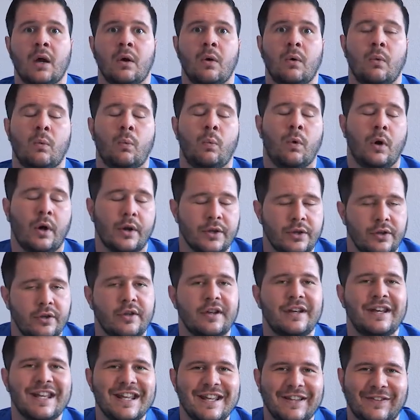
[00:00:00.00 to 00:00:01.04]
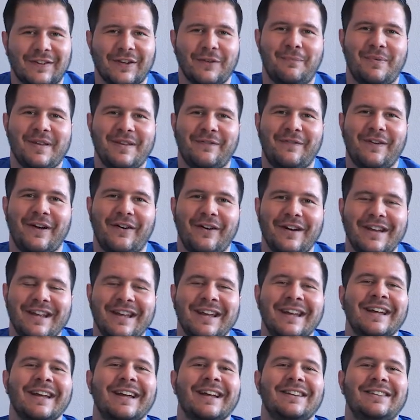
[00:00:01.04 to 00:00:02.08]
What you need to be
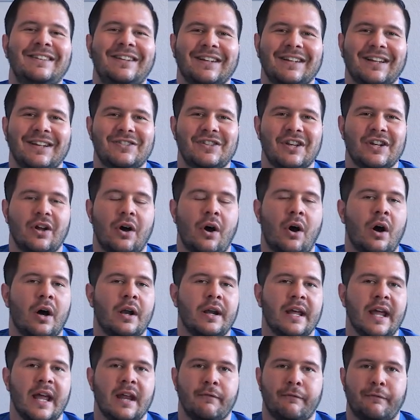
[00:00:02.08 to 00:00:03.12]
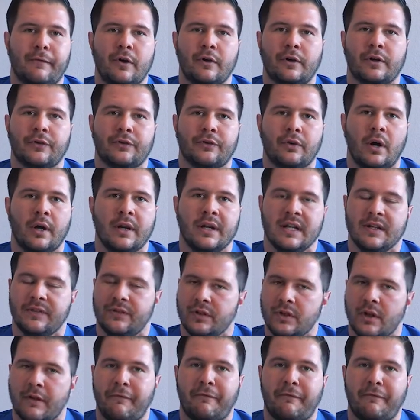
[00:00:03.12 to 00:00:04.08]
very diligent on and focus on is,